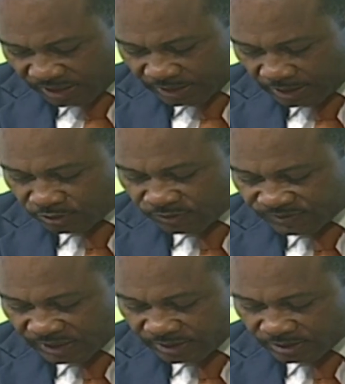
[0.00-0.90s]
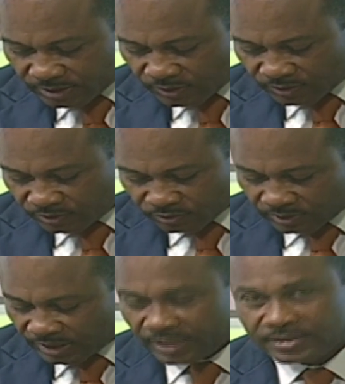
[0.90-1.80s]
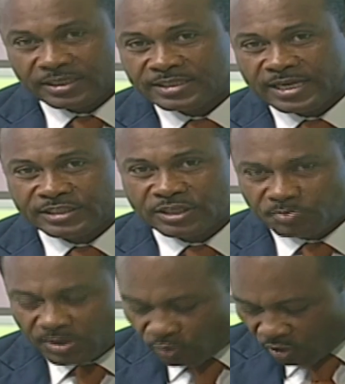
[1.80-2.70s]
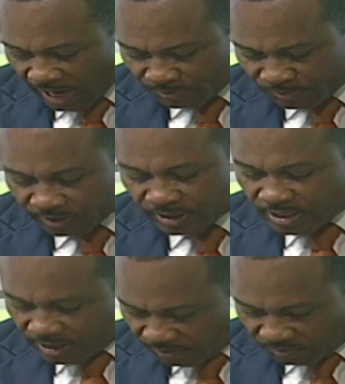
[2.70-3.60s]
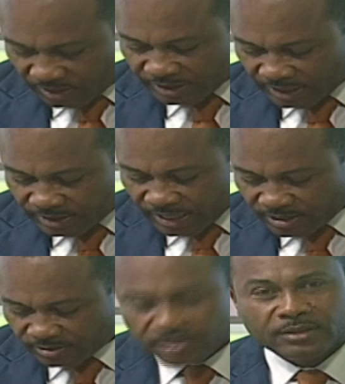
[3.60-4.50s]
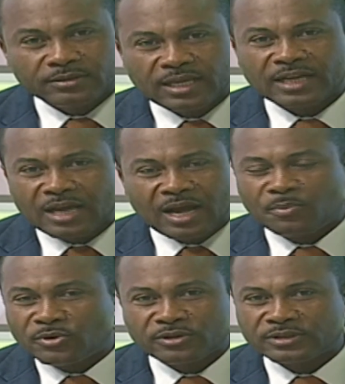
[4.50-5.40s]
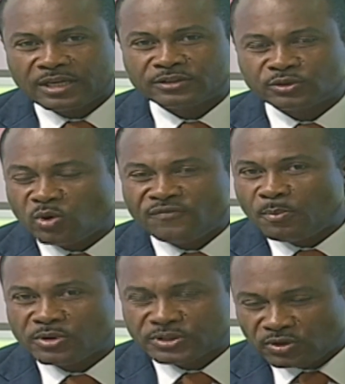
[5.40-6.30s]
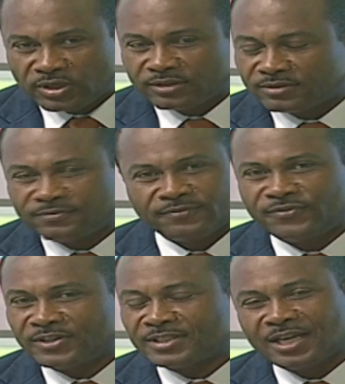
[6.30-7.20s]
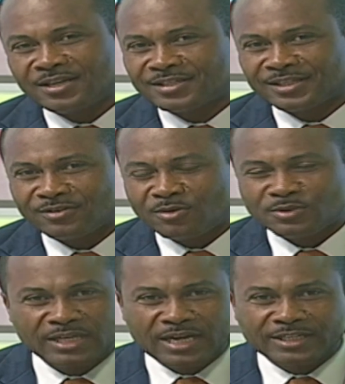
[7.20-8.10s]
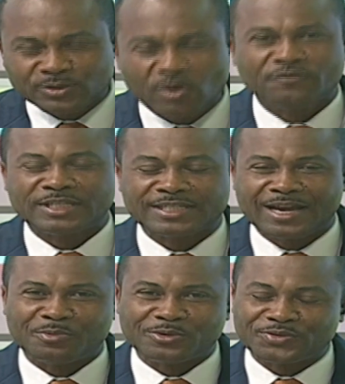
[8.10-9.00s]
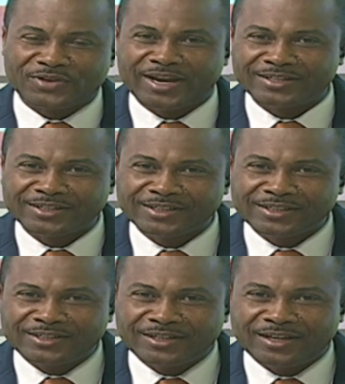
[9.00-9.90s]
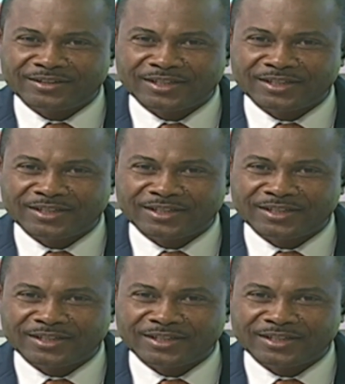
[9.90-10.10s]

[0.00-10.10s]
a lot of sense than just hedging people or capping. It makes, and then there are the 12 apostolic, fantastic, almost like the 12 disciples, right? And